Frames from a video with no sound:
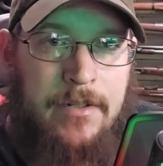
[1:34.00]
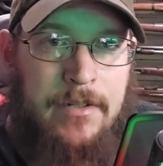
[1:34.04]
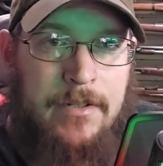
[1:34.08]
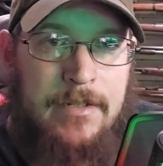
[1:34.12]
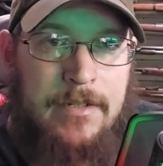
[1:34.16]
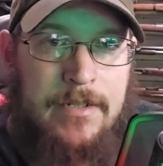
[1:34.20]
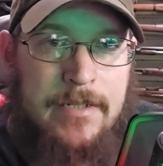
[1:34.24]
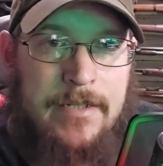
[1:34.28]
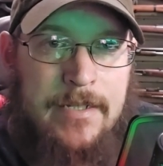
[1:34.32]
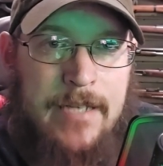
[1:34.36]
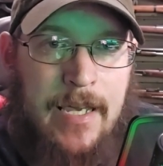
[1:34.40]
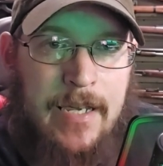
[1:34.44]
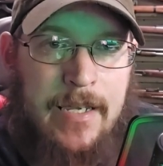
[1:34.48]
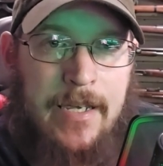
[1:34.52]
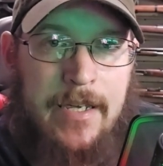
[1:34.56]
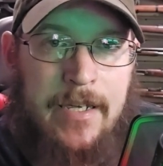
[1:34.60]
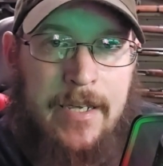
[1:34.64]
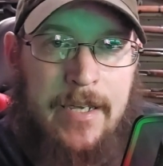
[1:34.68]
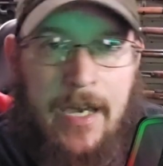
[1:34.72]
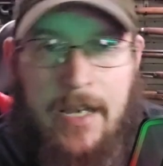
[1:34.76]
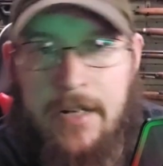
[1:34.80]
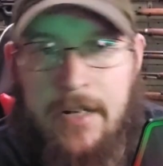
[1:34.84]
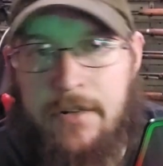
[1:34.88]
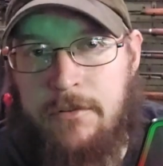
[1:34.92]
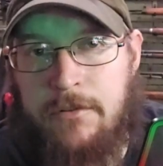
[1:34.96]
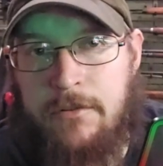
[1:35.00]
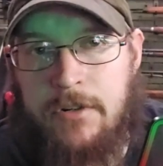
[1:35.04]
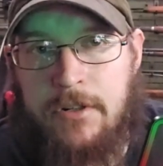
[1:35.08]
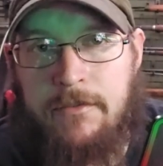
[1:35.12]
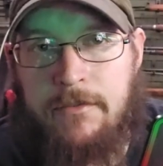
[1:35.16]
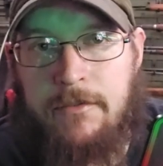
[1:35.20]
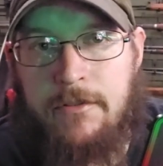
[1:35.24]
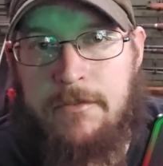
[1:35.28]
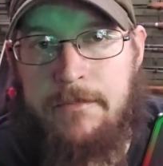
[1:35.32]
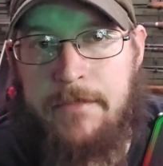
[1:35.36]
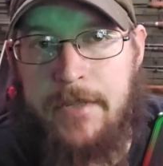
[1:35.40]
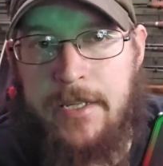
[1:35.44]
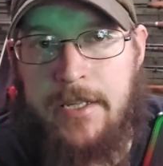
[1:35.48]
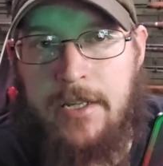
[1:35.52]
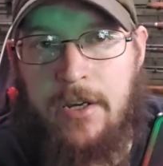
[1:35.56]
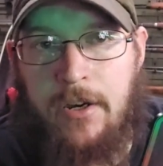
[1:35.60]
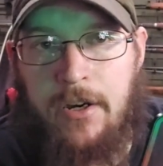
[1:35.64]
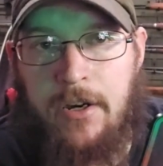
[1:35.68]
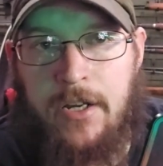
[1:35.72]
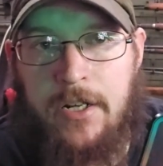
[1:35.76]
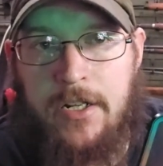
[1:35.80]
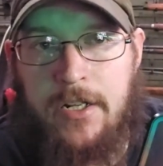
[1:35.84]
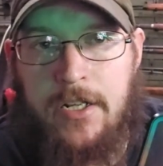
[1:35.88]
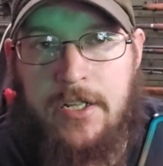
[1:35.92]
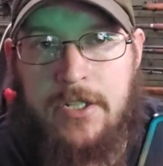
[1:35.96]
Second category will be
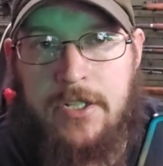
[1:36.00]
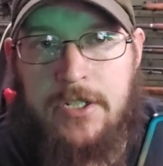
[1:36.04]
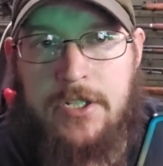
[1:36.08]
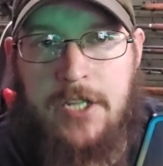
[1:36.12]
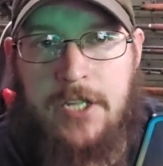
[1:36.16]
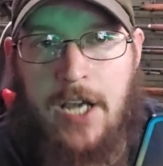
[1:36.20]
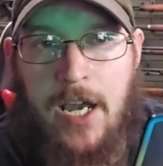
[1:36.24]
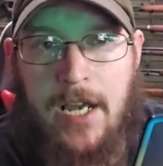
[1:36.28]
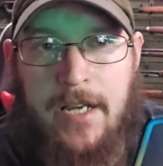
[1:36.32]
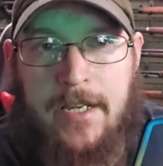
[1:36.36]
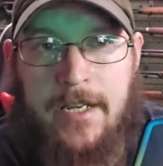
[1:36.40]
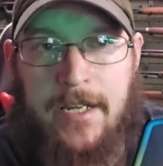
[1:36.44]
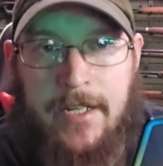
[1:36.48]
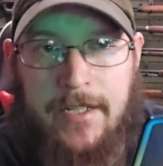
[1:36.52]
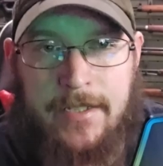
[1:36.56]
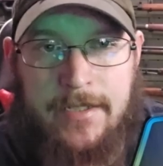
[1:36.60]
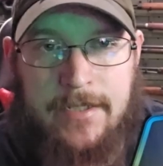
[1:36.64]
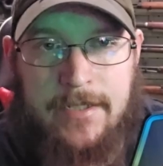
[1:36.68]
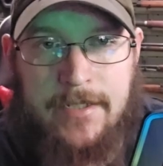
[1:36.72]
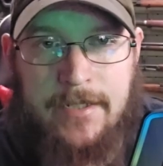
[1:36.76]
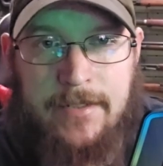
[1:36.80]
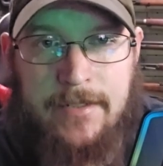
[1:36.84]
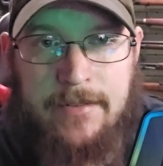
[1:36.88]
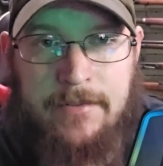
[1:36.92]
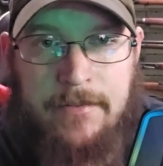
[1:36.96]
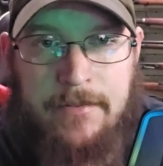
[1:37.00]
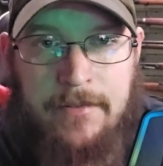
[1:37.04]
on shotguns.